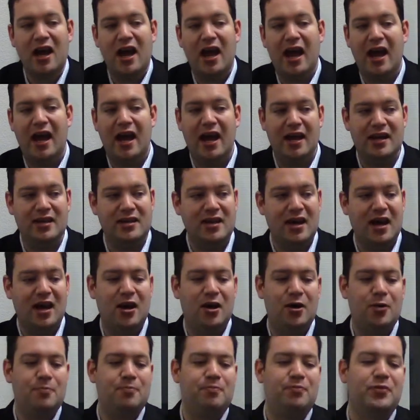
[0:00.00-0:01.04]
And,
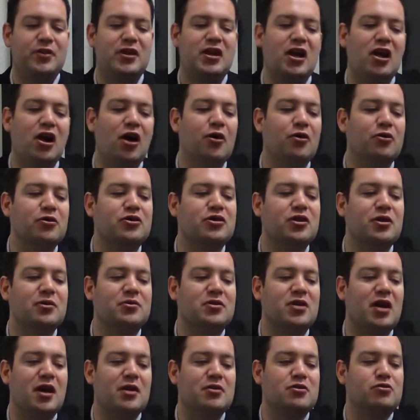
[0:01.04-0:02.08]

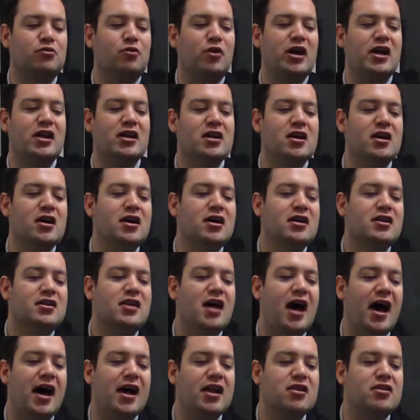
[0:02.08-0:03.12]
sometimes when
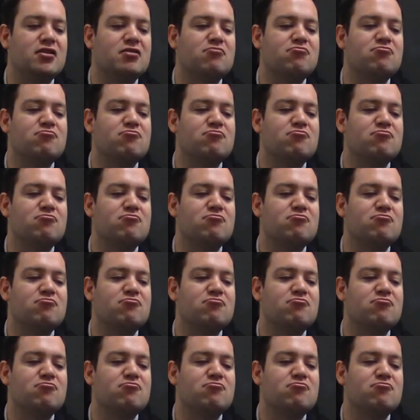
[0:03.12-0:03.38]
that